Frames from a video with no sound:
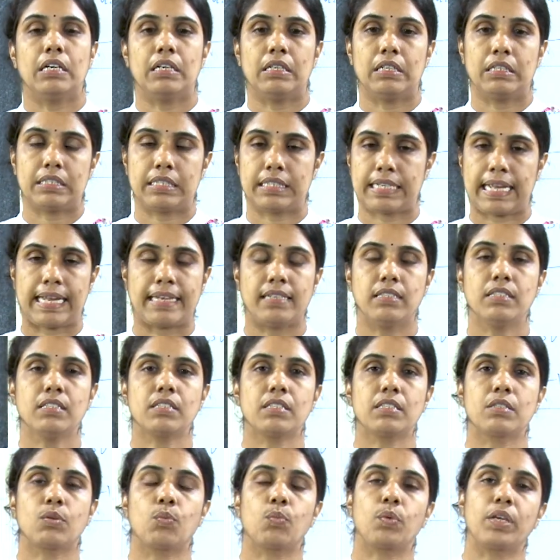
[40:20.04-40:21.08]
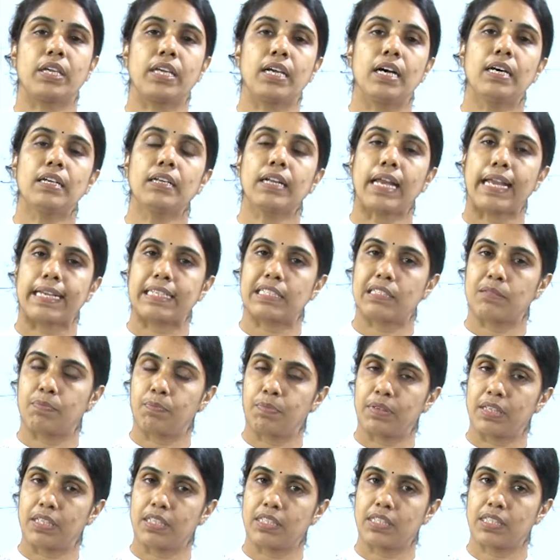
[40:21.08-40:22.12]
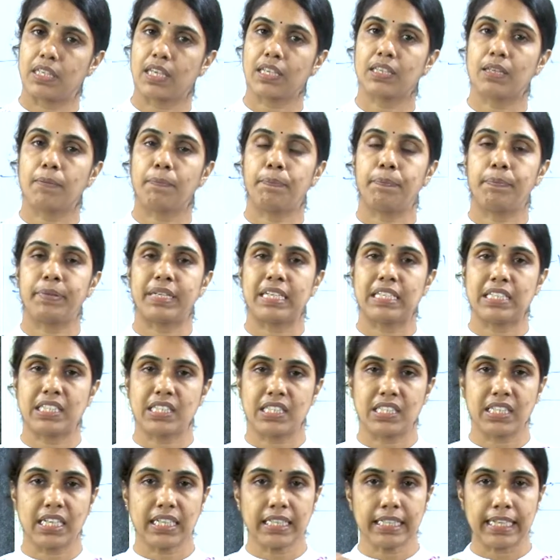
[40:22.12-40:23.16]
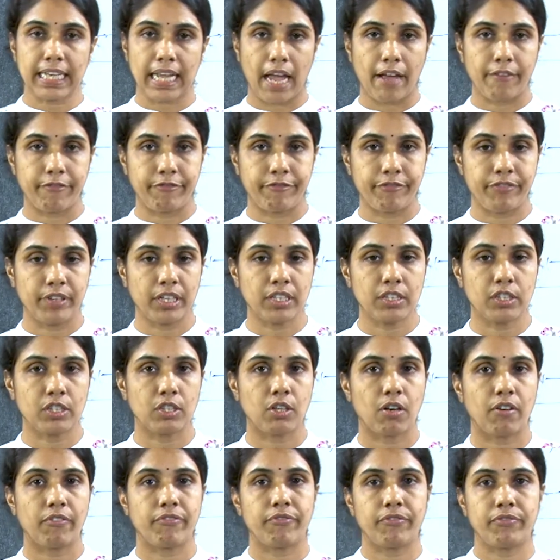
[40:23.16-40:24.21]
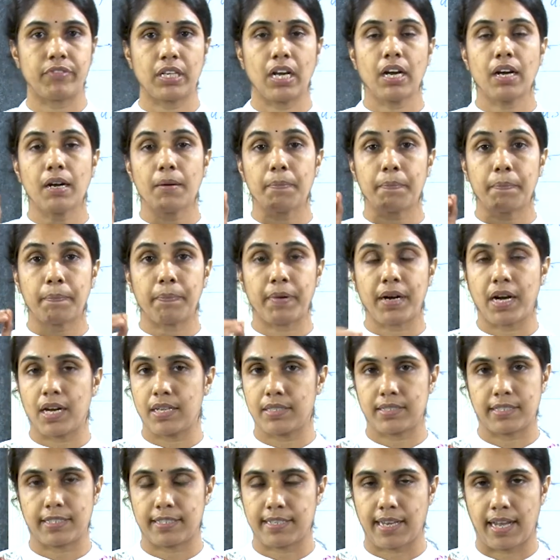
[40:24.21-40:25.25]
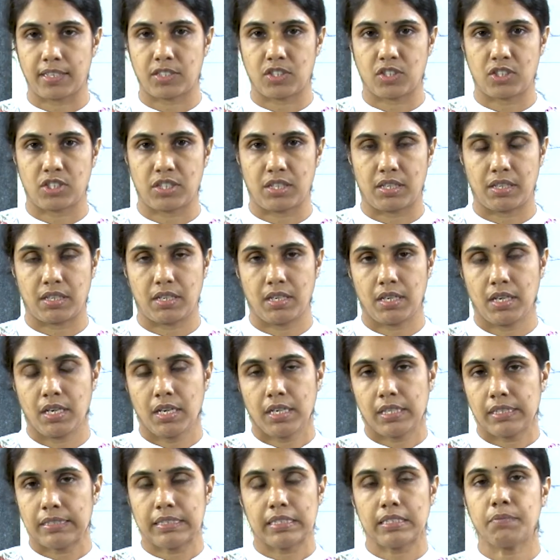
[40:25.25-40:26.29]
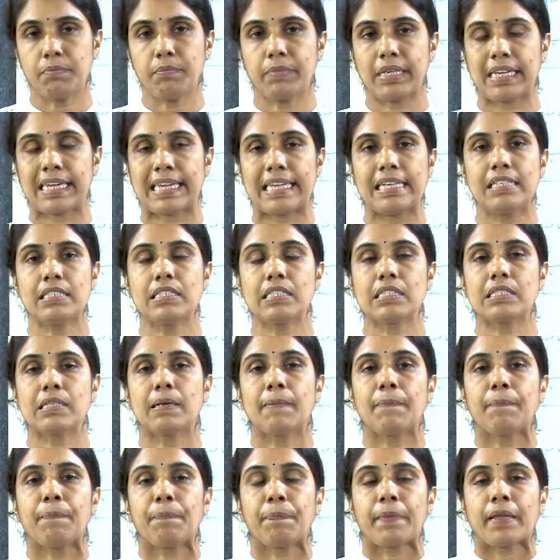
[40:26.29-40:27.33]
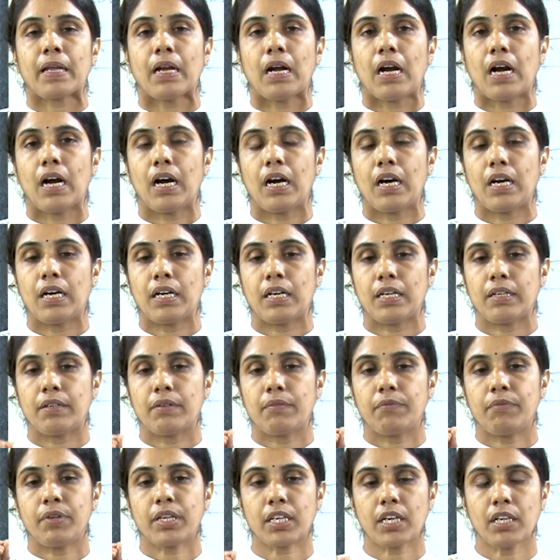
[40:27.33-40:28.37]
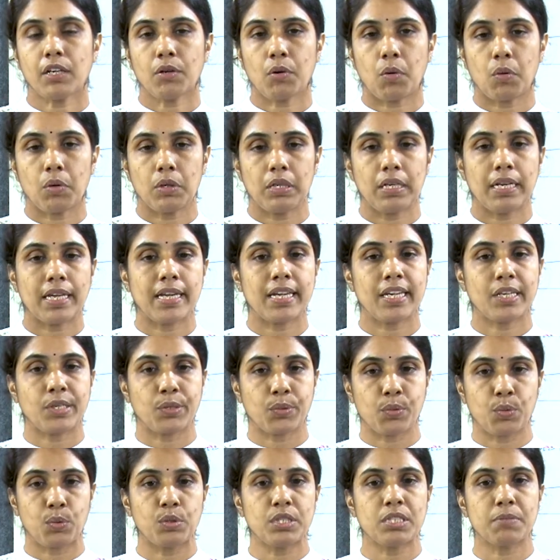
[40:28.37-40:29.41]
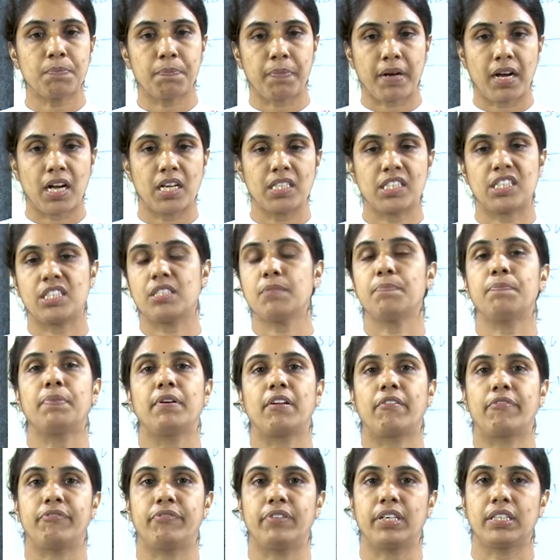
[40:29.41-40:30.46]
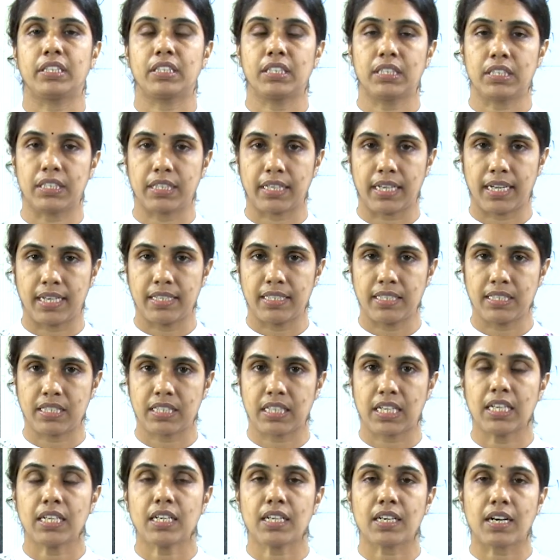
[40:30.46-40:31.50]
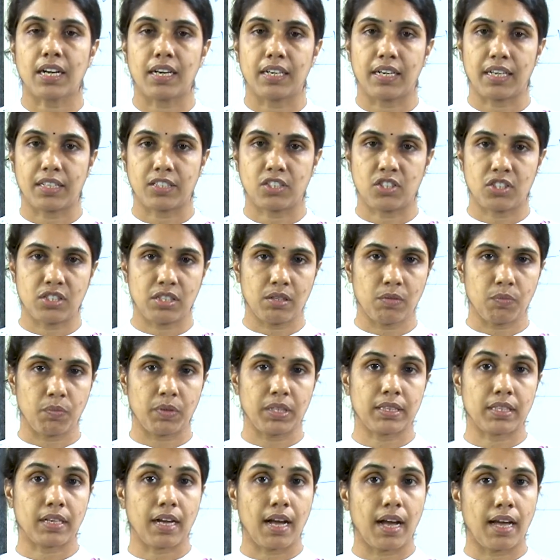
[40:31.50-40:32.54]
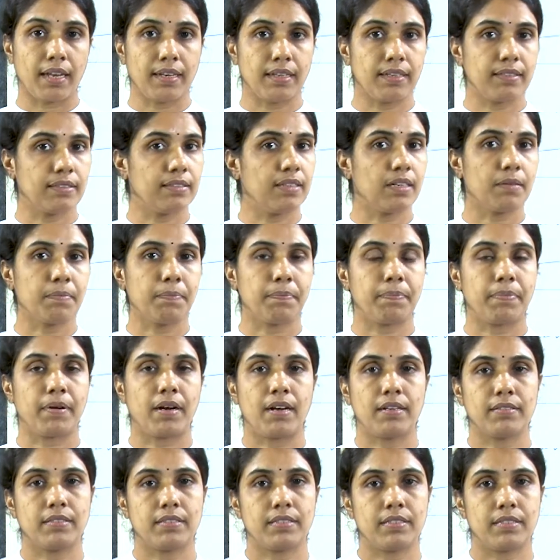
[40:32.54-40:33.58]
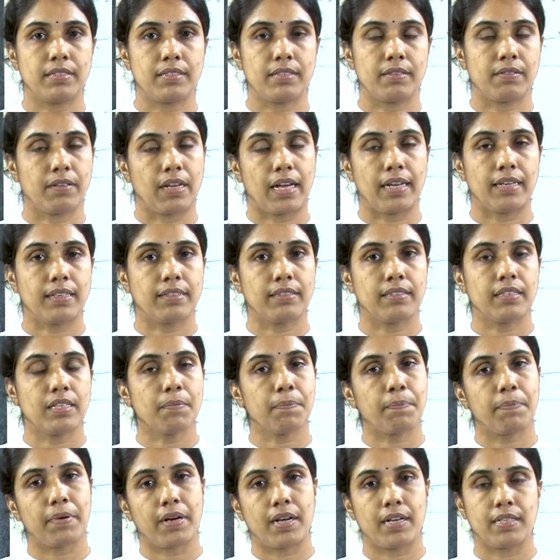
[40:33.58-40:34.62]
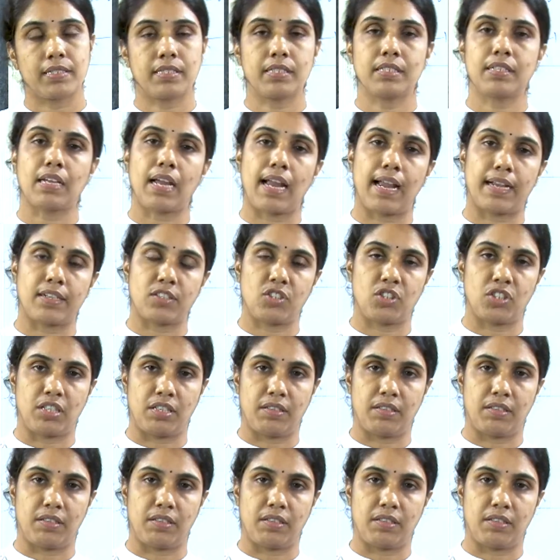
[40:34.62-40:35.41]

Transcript: tense, we are expressing the present effect of a past action. That means we can only use past perfect tense in connection with another past action.